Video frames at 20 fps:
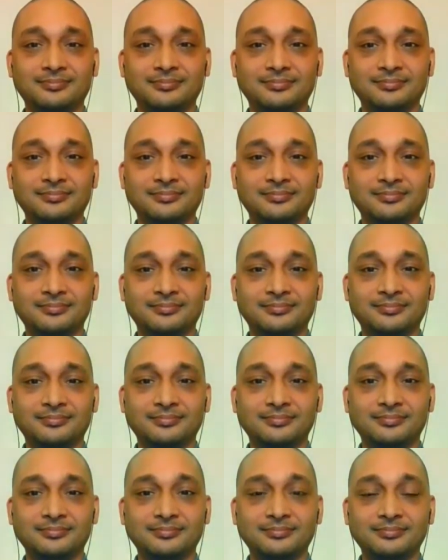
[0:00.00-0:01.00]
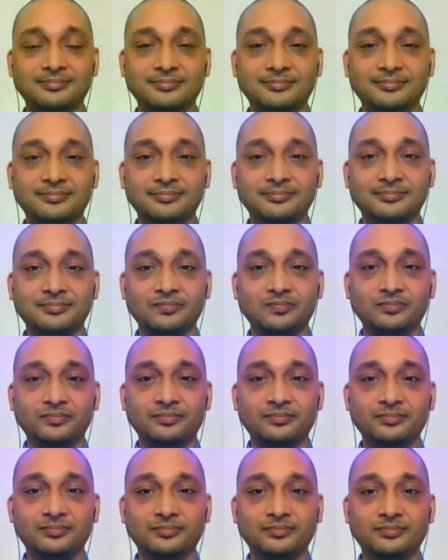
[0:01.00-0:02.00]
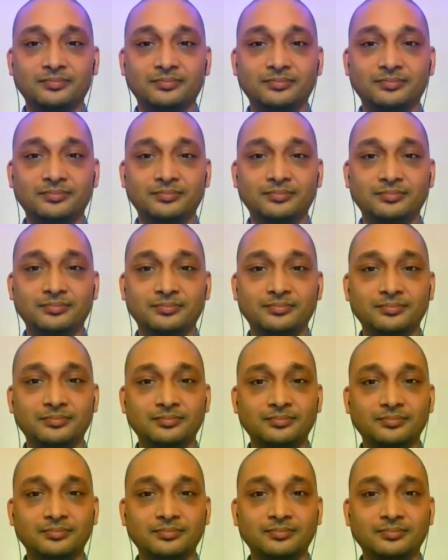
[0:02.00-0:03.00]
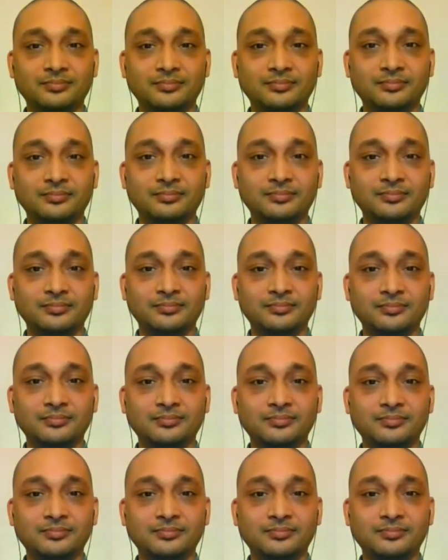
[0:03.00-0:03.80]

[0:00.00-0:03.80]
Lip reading: [no speech]